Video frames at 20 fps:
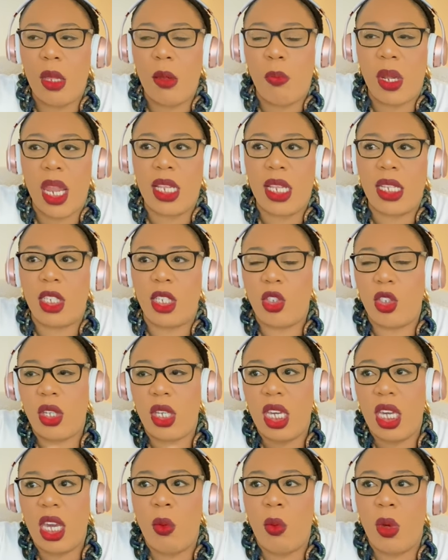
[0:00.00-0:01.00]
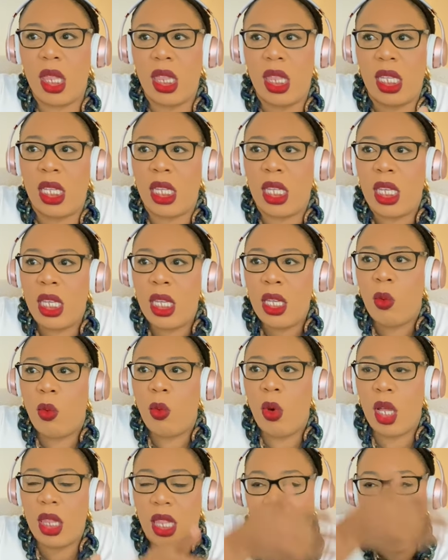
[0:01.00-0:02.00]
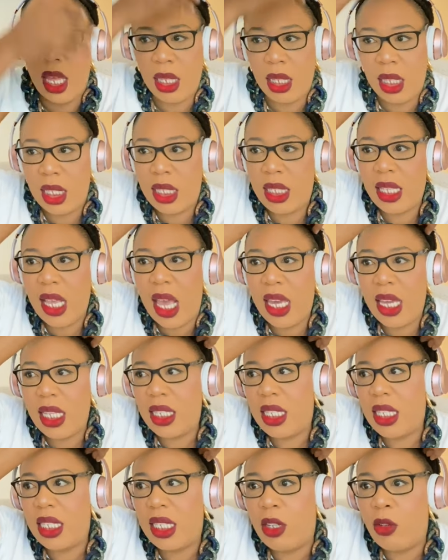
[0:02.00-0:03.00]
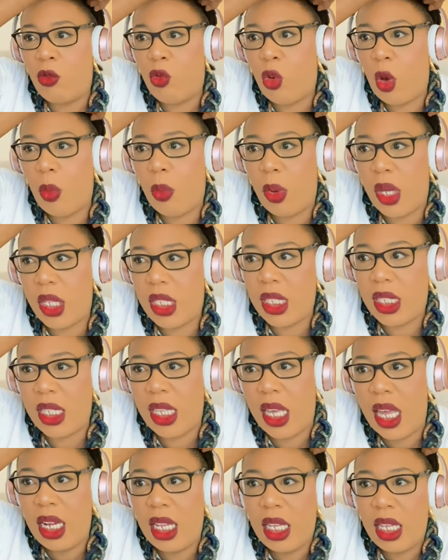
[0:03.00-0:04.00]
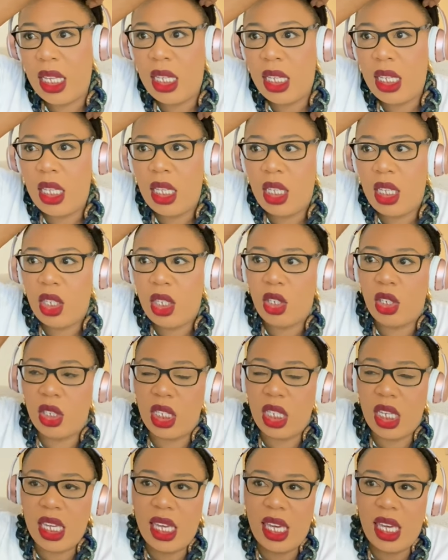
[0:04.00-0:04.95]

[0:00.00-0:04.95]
a plan. Did you hear what the scientist, the robot said? You didn't